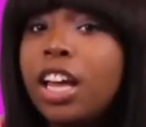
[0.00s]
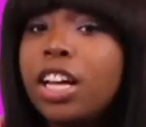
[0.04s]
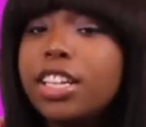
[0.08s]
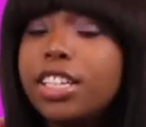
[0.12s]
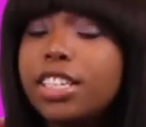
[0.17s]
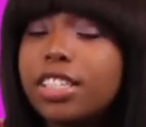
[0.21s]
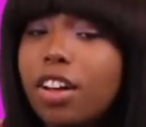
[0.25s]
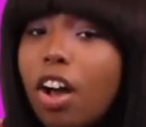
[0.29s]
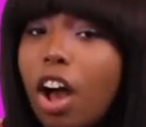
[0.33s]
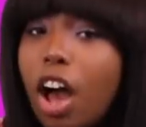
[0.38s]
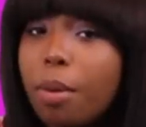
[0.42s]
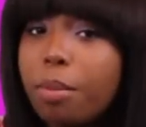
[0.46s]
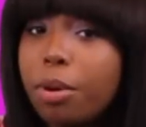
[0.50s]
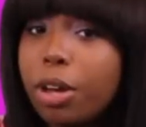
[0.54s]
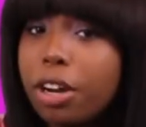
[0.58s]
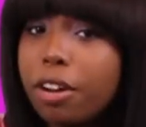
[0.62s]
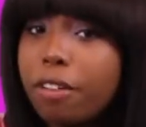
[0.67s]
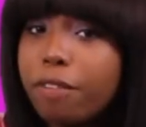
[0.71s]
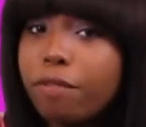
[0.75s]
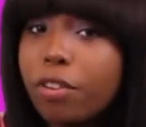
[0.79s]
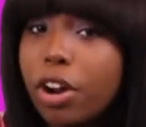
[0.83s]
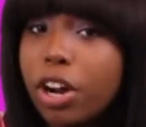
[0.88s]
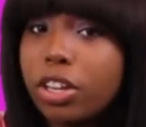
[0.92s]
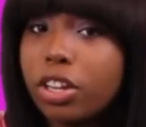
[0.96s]
So I'm
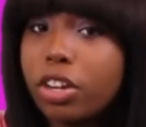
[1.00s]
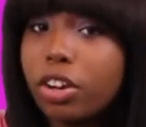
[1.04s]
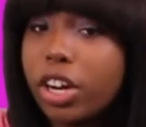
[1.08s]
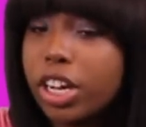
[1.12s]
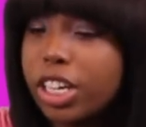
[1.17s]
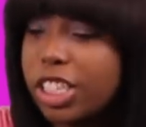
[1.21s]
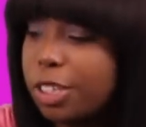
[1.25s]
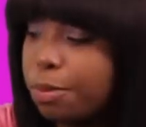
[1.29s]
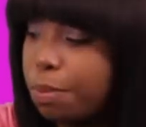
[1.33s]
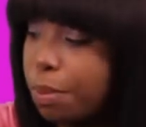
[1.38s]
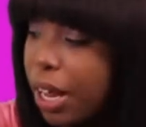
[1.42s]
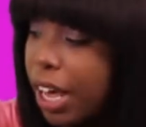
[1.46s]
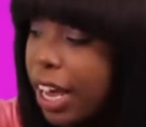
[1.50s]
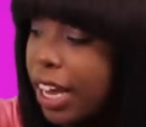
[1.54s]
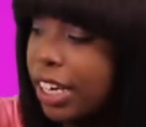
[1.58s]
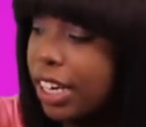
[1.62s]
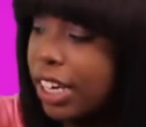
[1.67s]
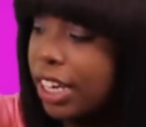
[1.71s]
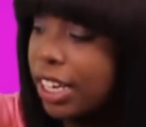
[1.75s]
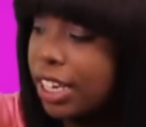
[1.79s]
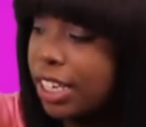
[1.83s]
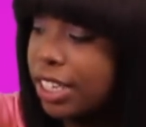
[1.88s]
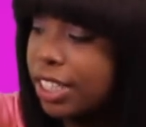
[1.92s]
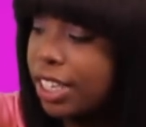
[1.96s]
going to further explain
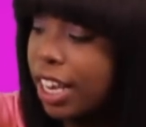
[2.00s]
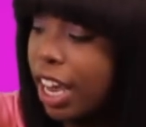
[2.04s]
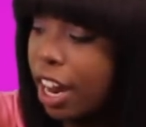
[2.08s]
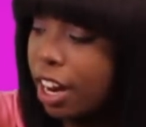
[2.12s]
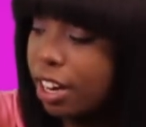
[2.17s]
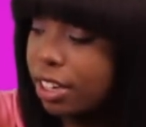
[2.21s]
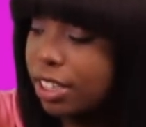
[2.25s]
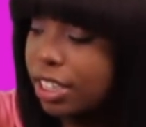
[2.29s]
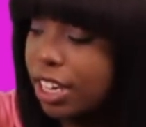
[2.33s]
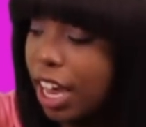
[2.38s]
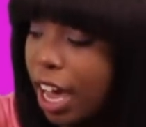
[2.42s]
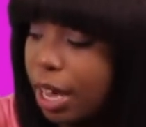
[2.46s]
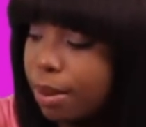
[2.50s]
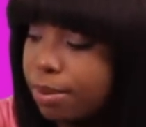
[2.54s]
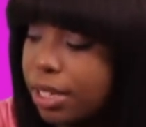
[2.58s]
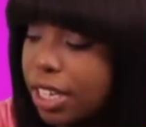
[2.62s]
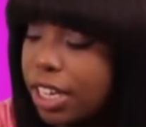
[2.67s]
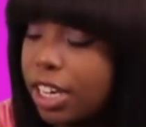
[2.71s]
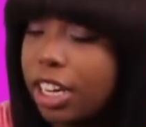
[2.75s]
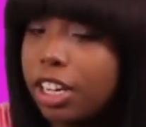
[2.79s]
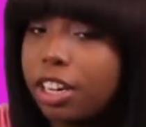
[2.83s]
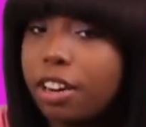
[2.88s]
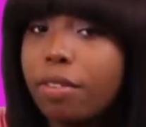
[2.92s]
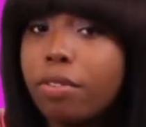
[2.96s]
these hair types
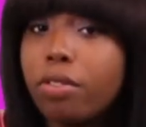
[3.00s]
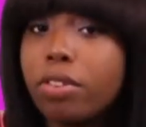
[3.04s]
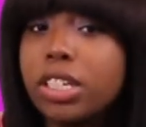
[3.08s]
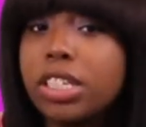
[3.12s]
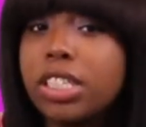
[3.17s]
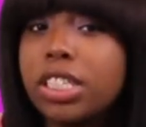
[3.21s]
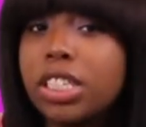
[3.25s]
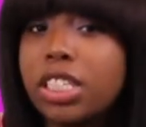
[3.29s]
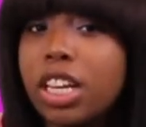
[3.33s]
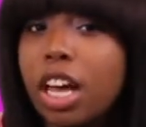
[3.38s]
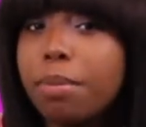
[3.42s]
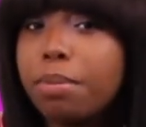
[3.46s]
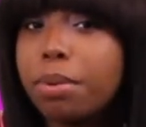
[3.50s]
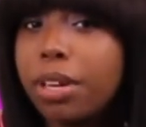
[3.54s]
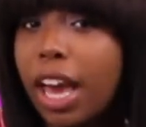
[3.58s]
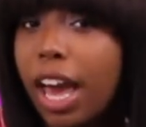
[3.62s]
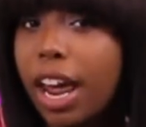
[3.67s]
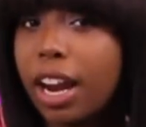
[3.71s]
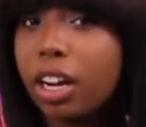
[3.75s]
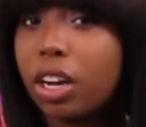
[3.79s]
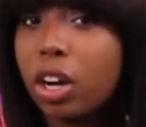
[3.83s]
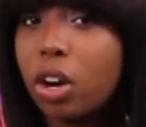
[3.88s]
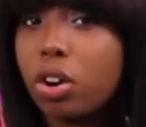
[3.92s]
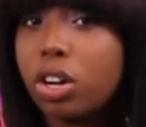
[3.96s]
in a different
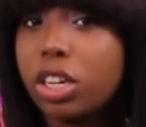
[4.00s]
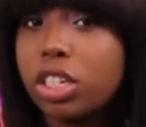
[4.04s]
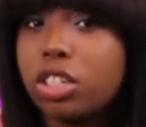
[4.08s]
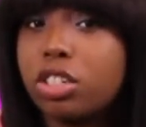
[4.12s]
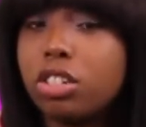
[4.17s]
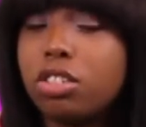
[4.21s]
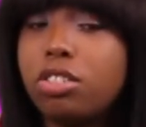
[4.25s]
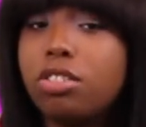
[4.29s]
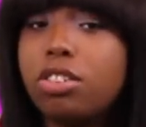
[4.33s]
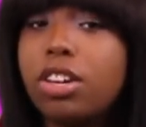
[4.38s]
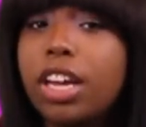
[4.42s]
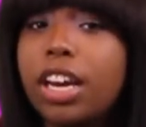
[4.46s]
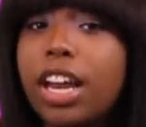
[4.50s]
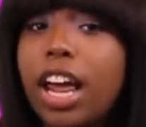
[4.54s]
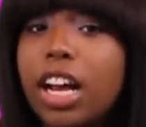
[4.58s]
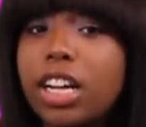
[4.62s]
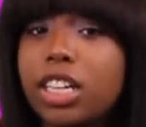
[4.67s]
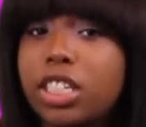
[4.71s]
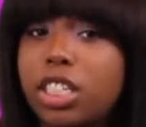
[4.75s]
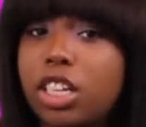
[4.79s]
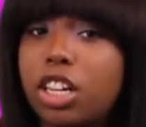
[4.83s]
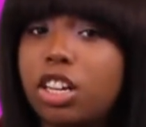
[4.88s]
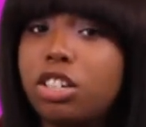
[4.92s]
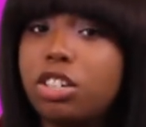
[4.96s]
subcategory so you can
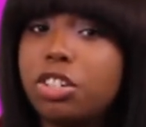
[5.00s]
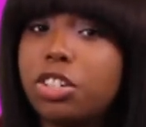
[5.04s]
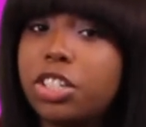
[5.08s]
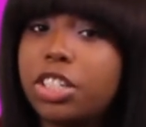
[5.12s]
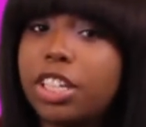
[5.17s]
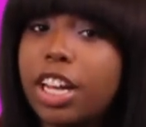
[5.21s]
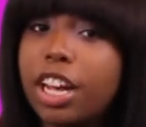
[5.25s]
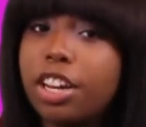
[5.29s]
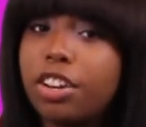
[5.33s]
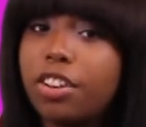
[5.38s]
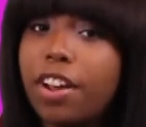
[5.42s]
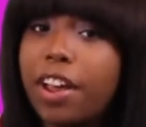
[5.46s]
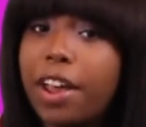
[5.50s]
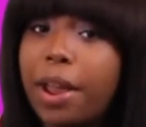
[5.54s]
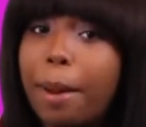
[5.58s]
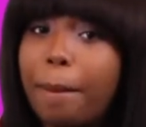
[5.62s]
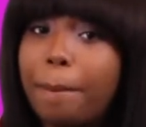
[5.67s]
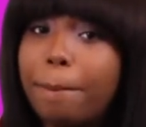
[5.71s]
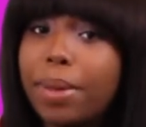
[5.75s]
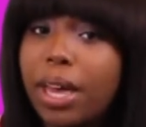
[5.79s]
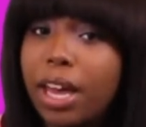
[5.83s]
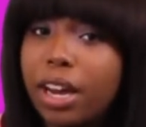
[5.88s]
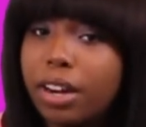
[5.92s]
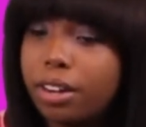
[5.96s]
actually understand your
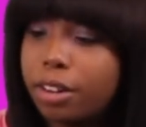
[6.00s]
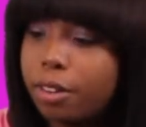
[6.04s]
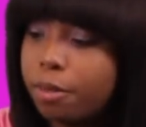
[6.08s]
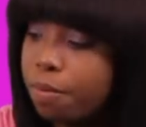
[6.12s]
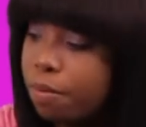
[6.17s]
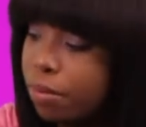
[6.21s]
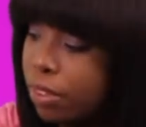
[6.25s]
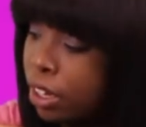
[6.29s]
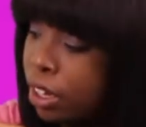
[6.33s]
hair better.